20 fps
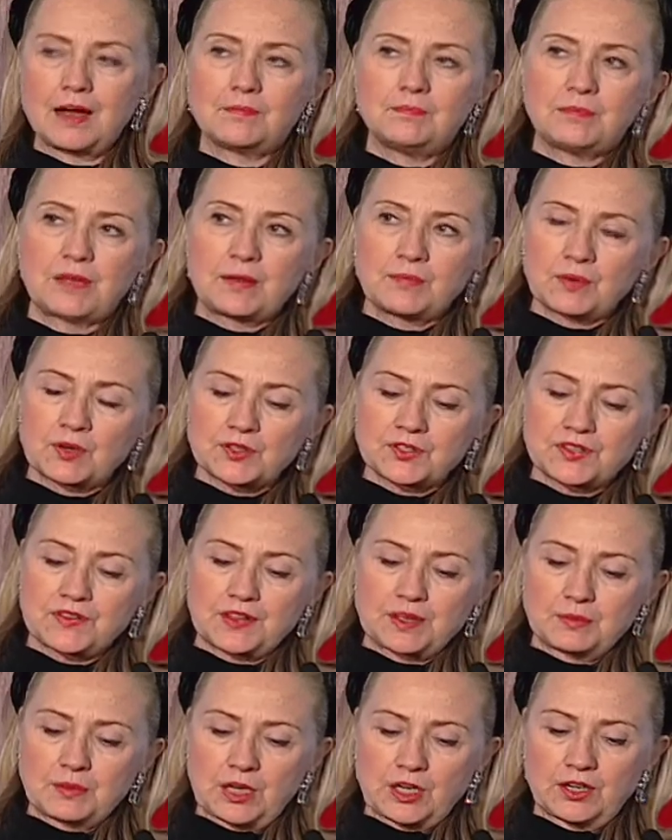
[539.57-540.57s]
Members of
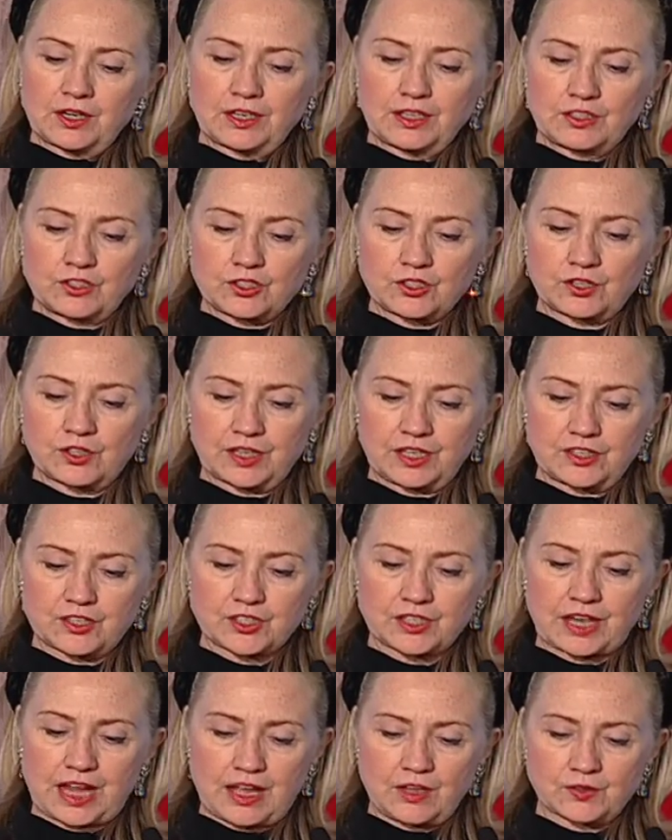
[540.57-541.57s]
the
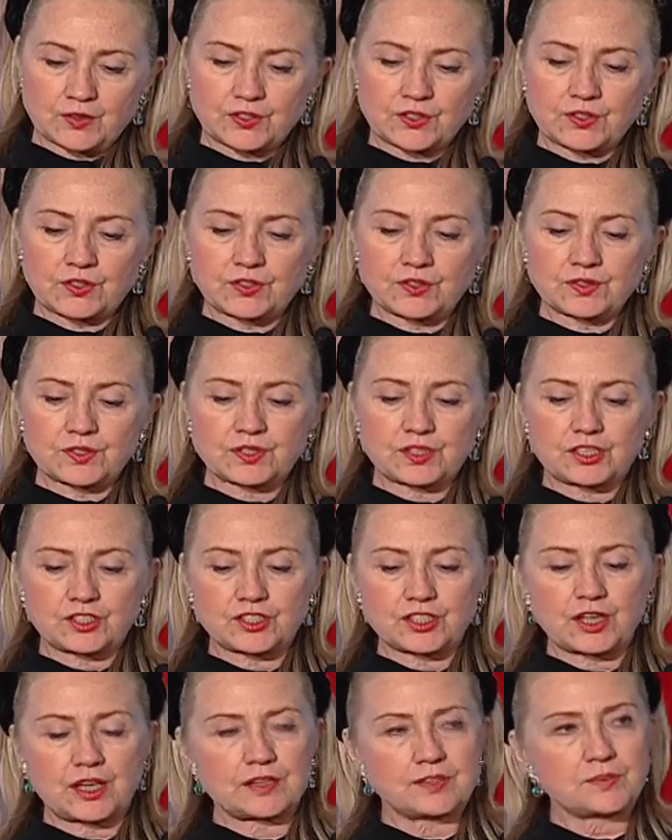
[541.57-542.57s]
American-Turkish Council,
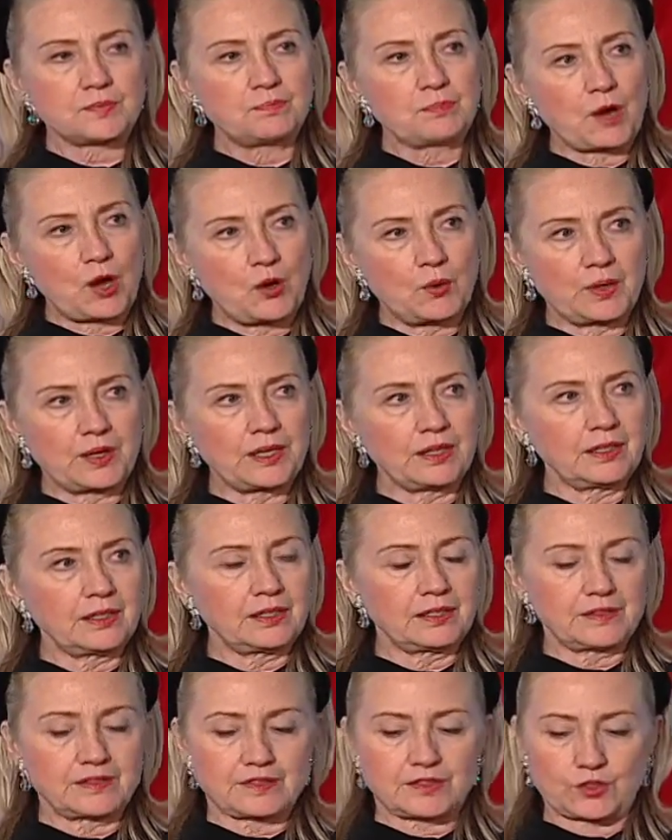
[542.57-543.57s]
such as
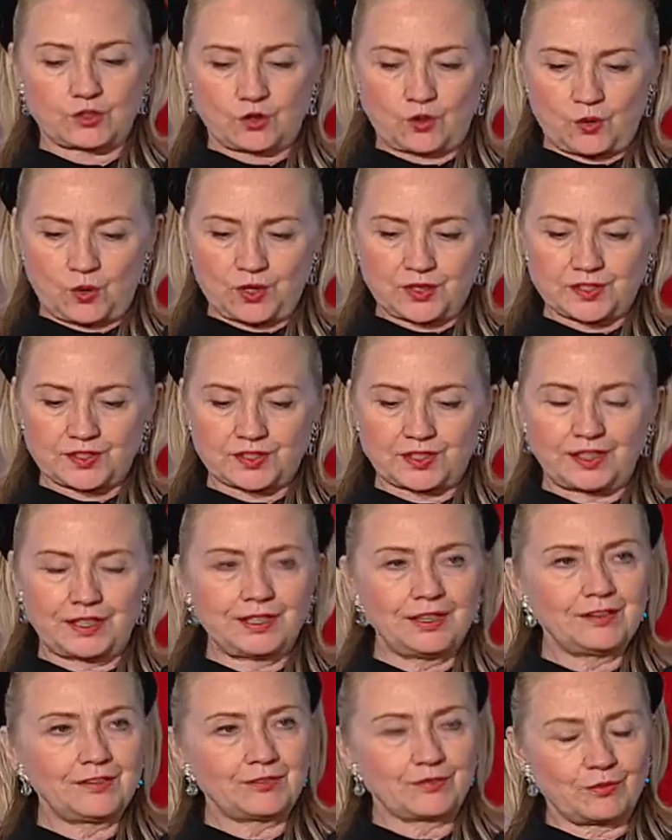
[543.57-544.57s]
Boeing,
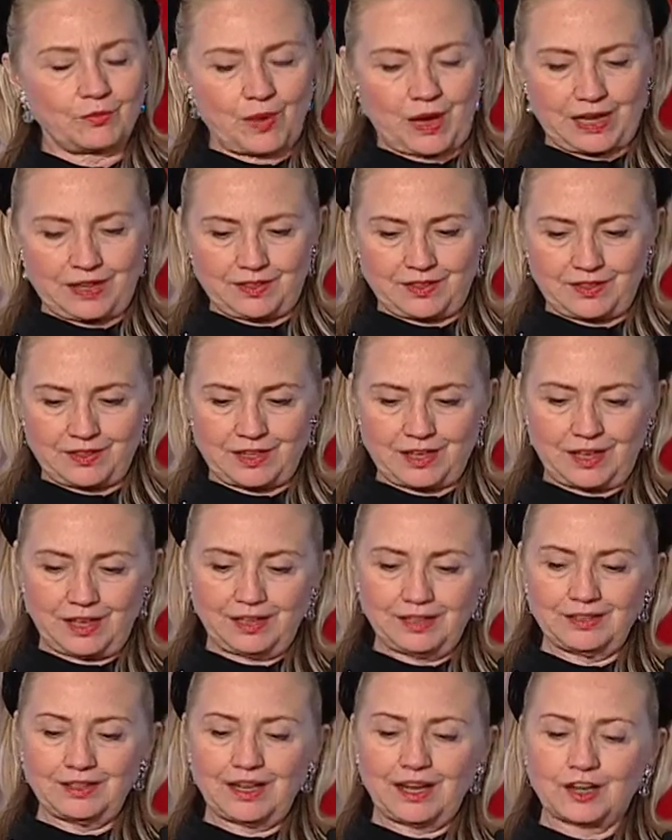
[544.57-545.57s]
Sikorsky,
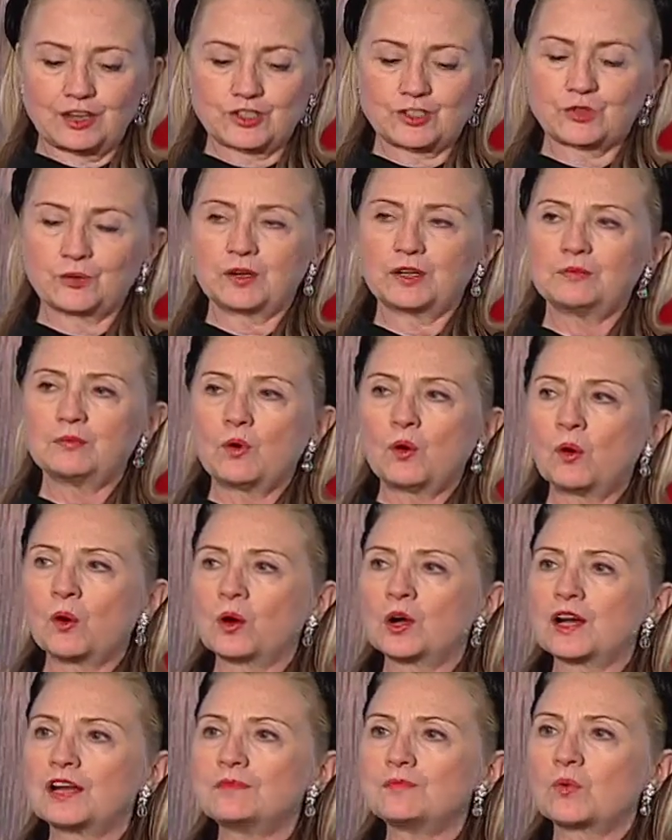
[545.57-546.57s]
Raytheon, are doing
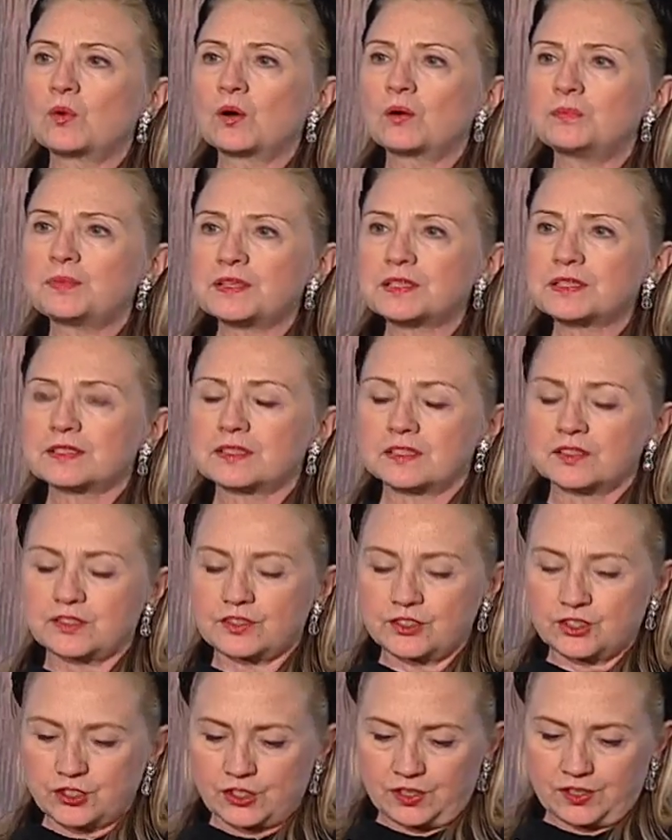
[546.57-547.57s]
more and more business
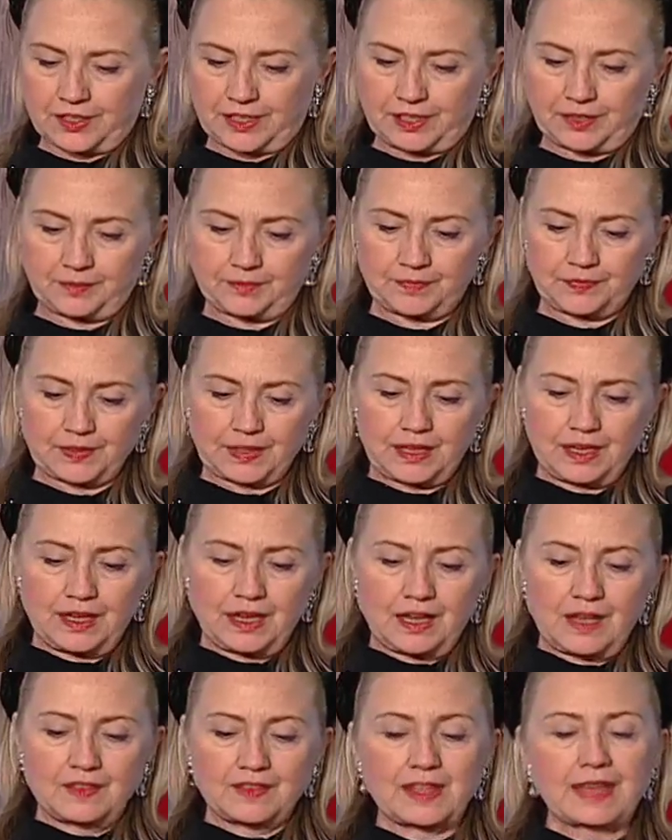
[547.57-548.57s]
in Turkey.
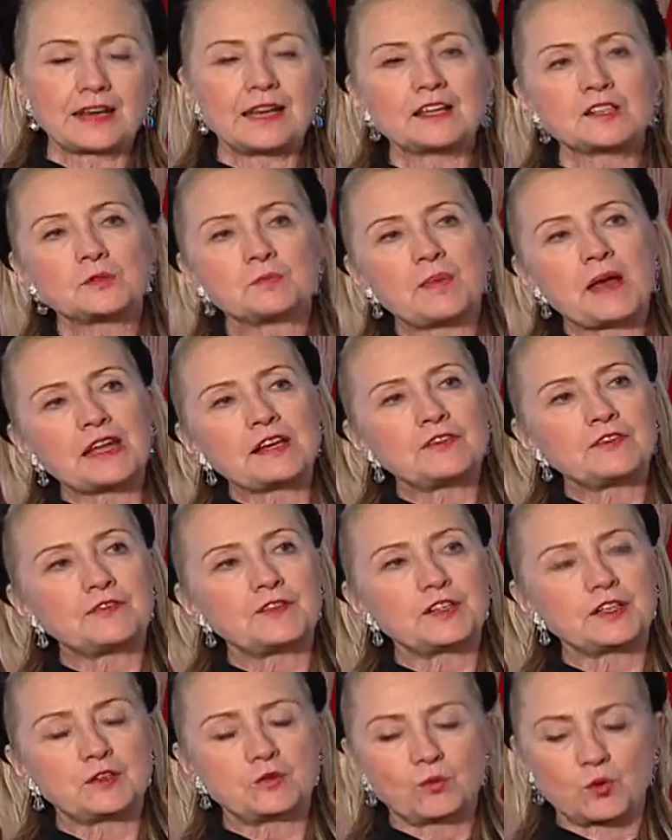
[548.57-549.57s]
That has
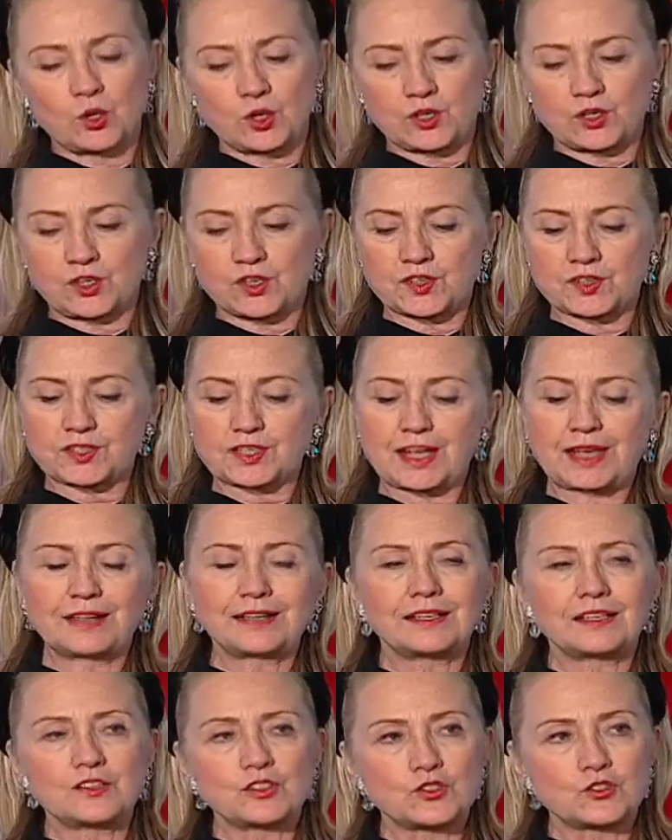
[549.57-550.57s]
benefited workers
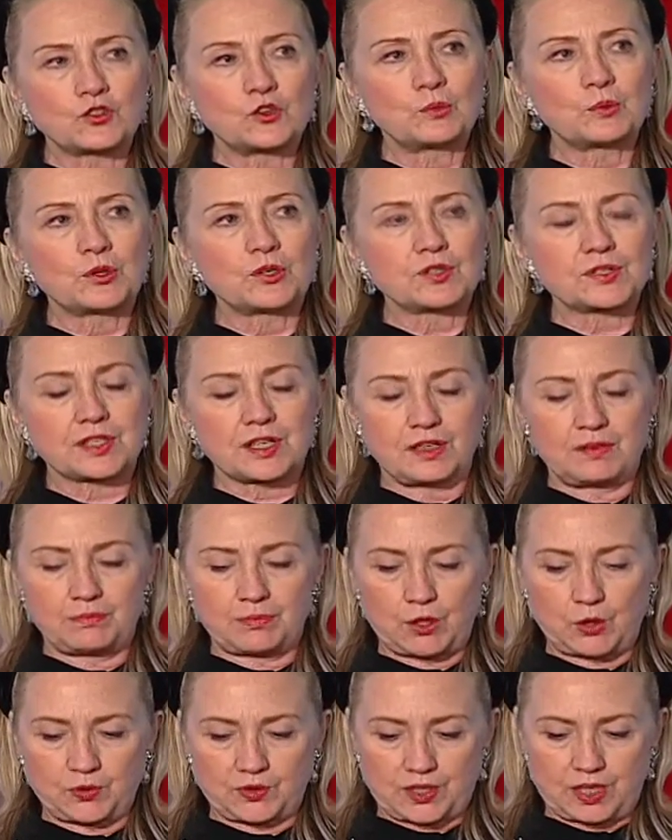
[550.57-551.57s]
and consumers in
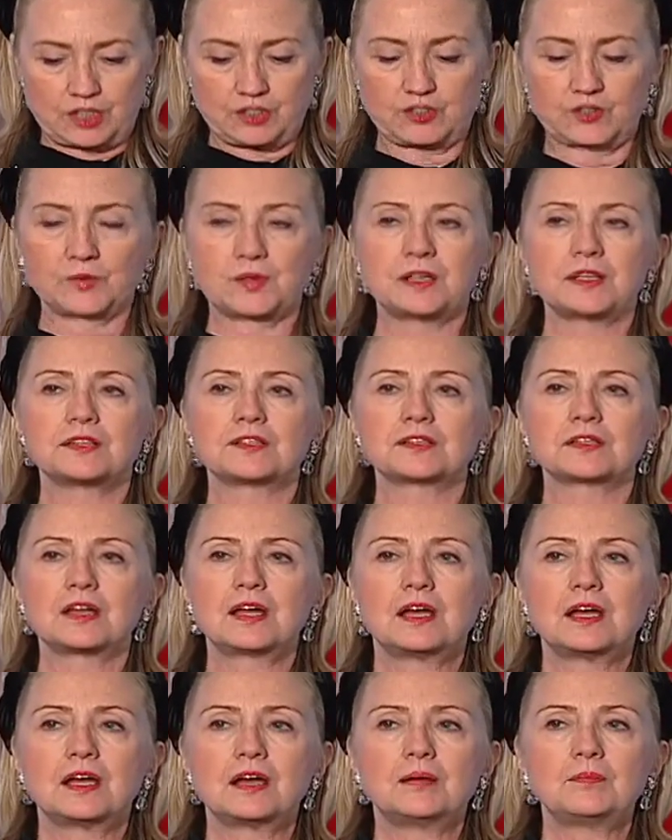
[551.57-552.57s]
both countries,
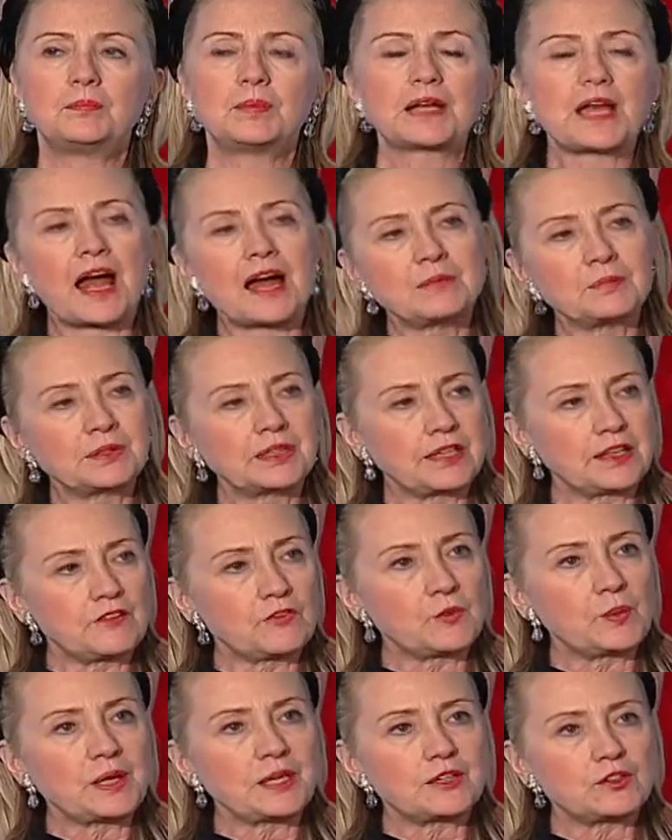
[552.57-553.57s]
but I
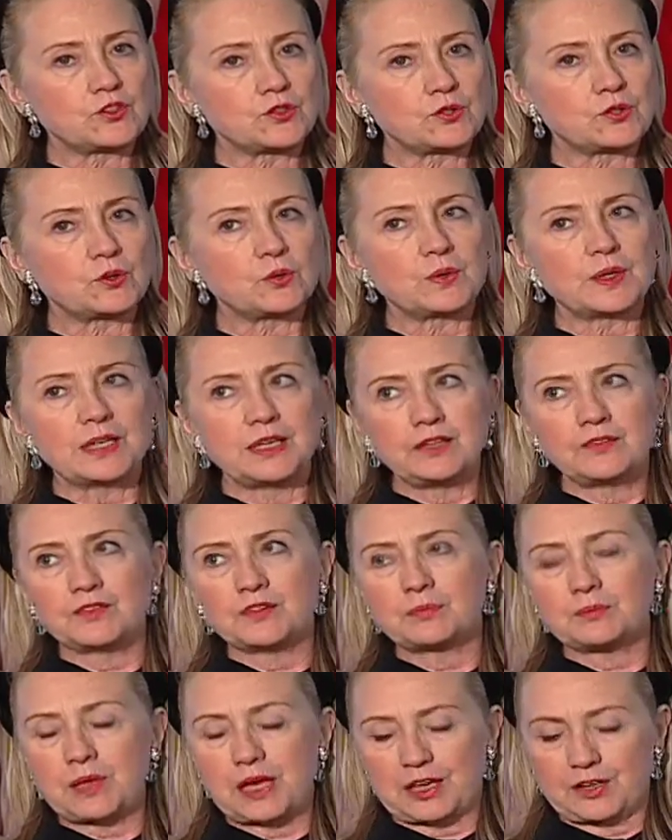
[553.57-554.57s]
believe we can do
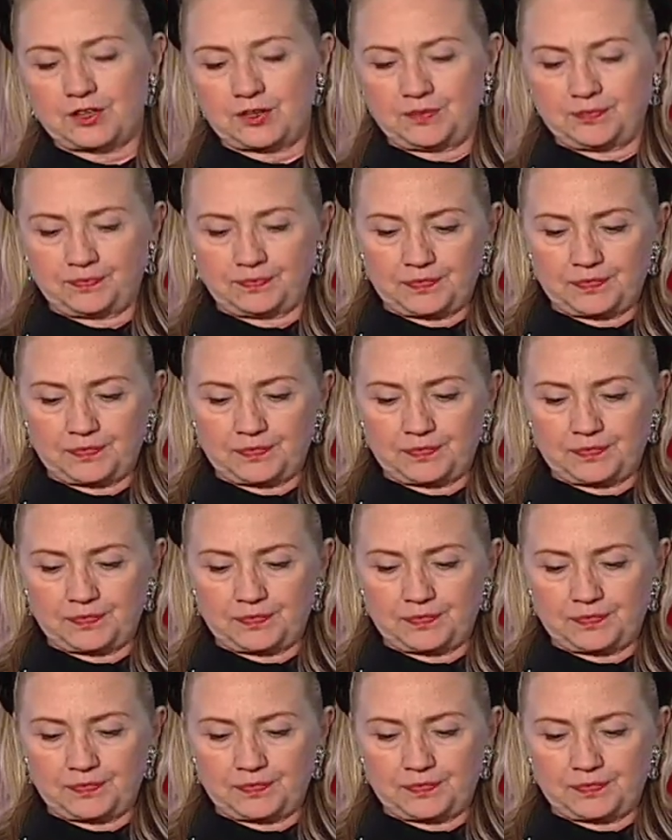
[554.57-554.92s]
even better.